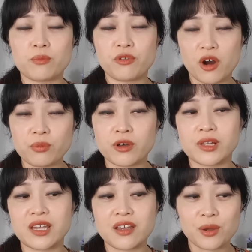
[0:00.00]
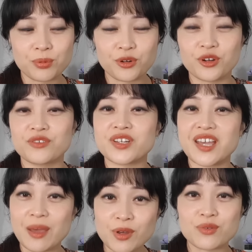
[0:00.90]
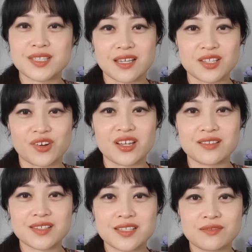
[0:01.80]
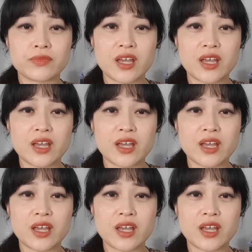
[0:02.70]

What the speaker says: properly approved chemical sunscreens.